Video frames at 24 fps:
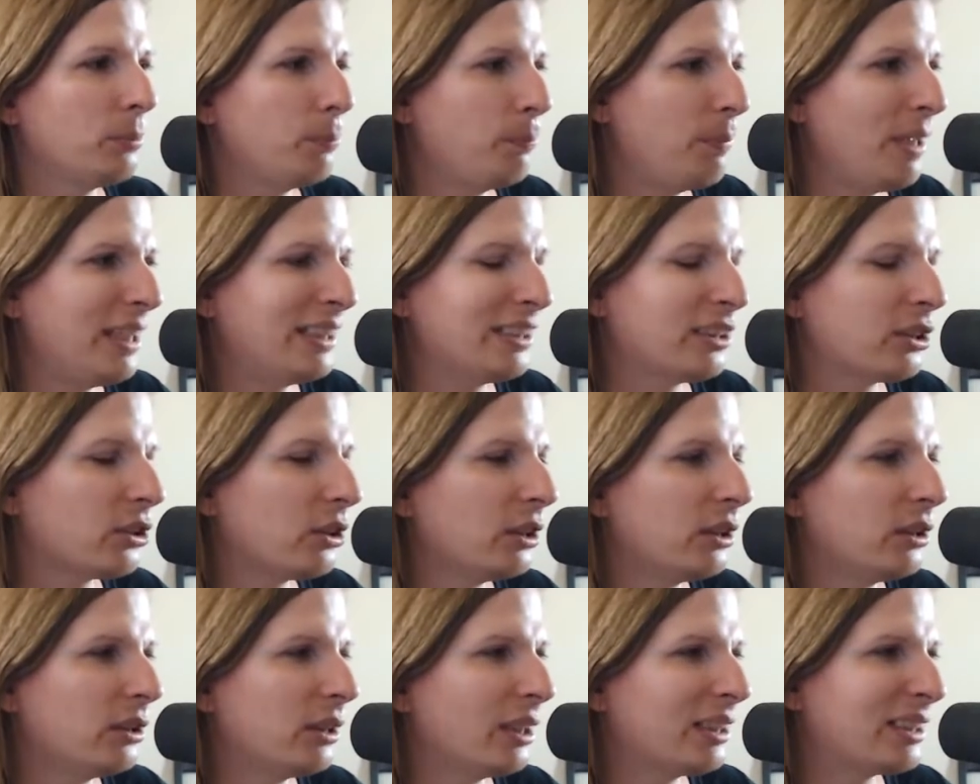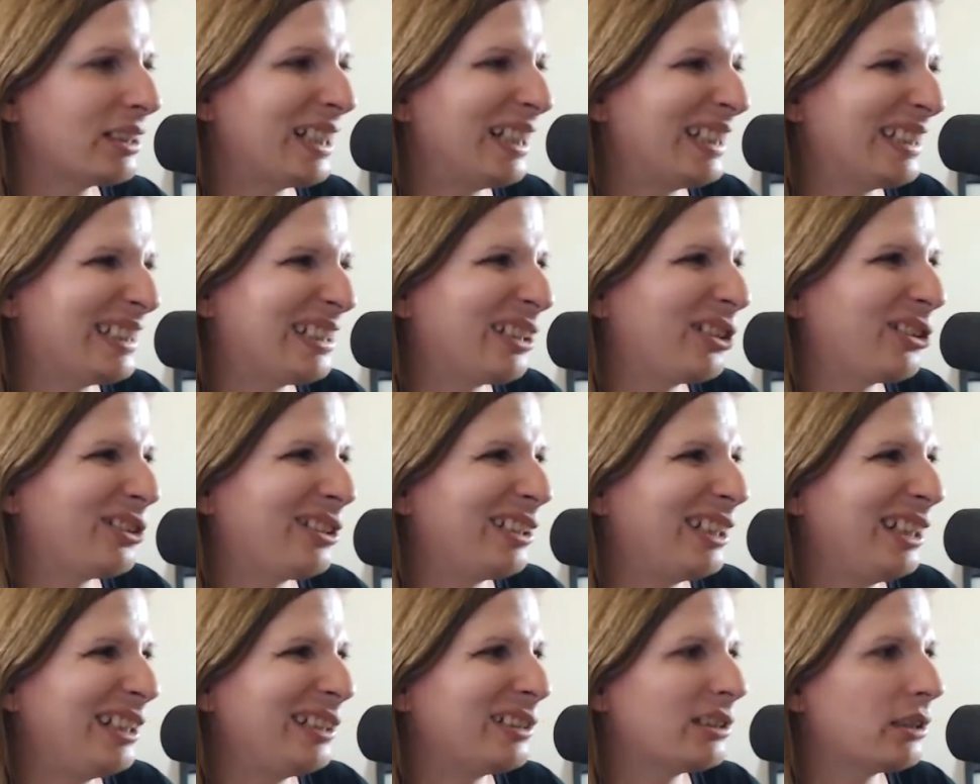Basically, that's
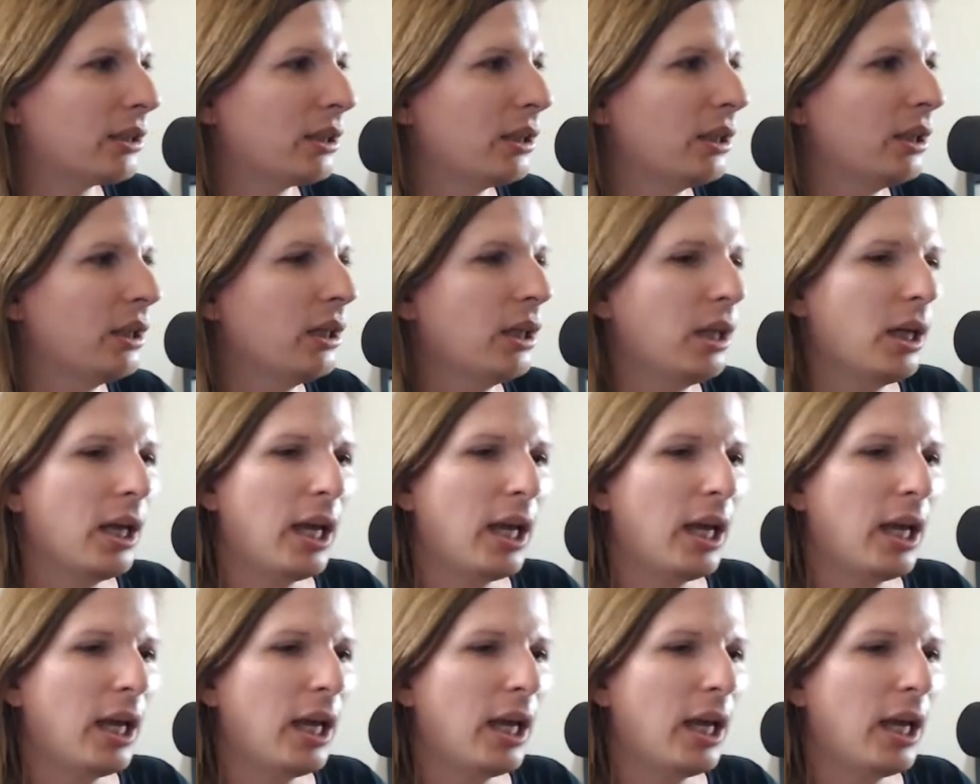all it is.